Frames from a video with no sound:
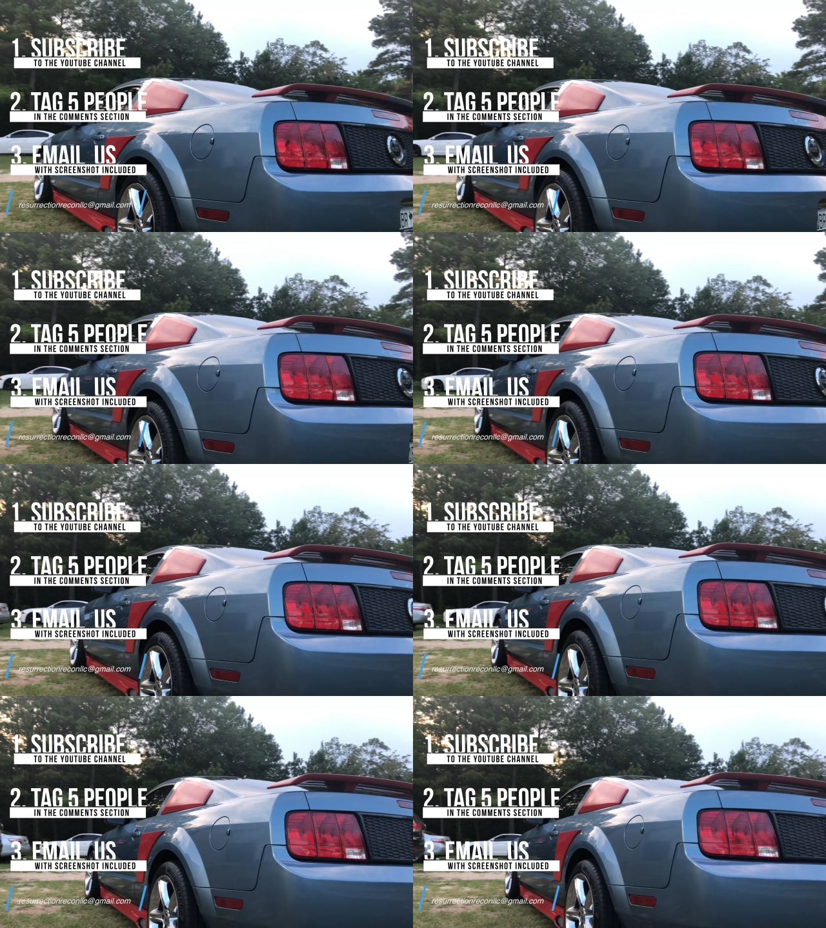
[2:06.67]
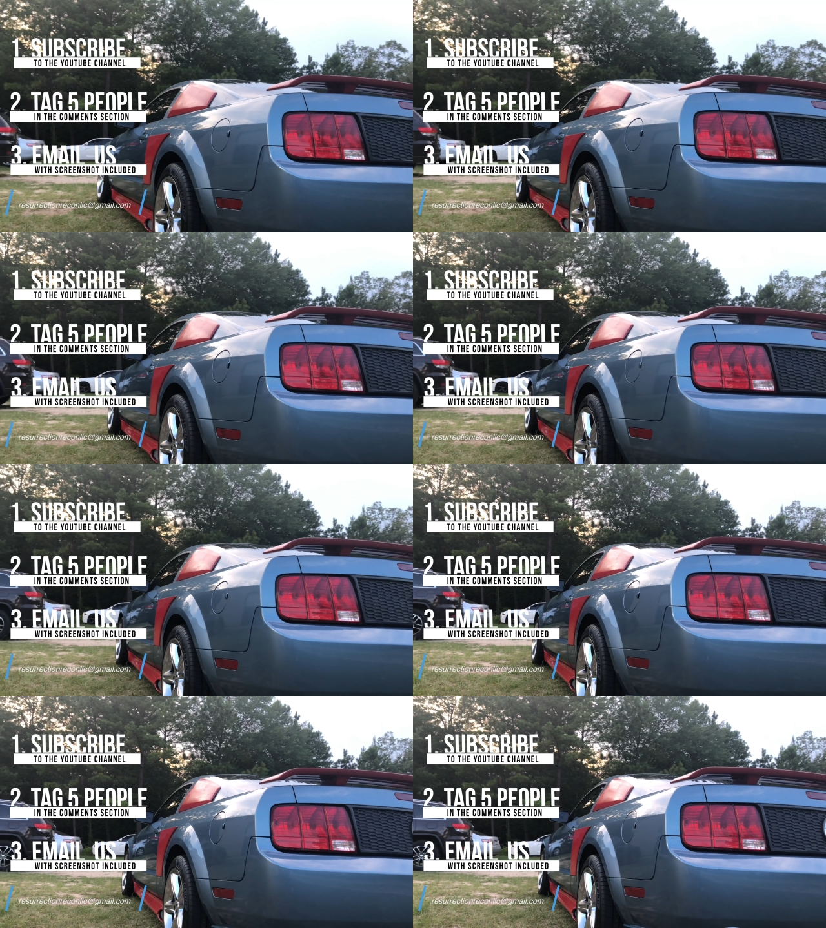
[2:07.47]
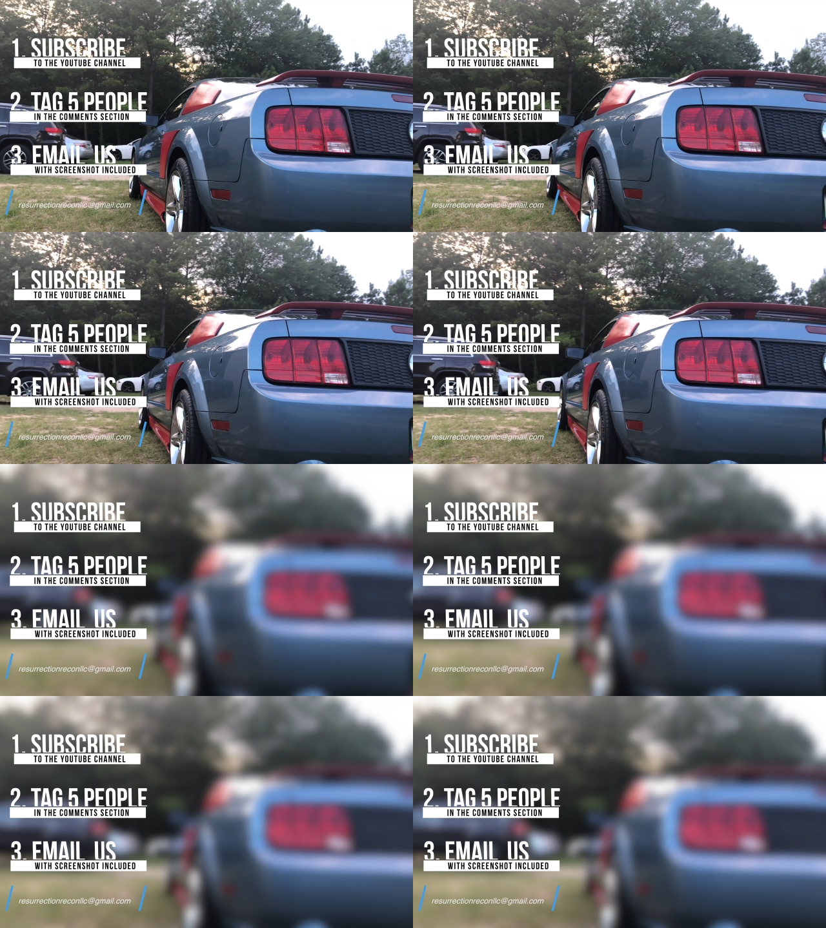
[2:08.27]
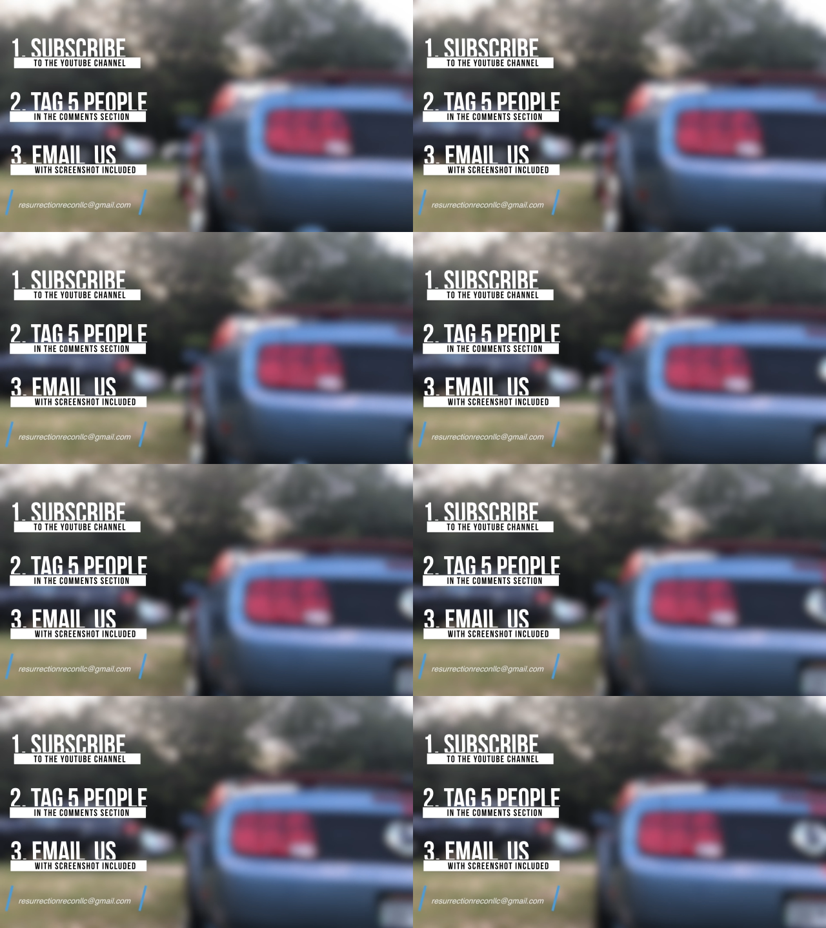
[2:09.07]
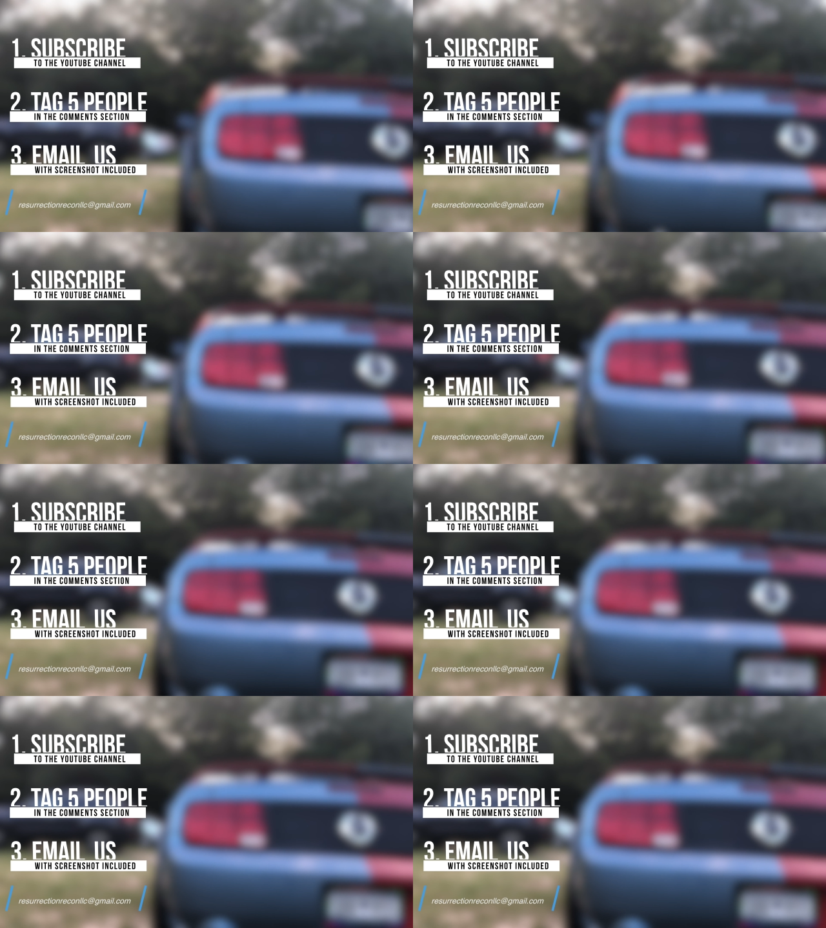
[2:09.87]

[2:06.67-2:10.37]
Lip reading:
No face is visible, so there are no lips to read.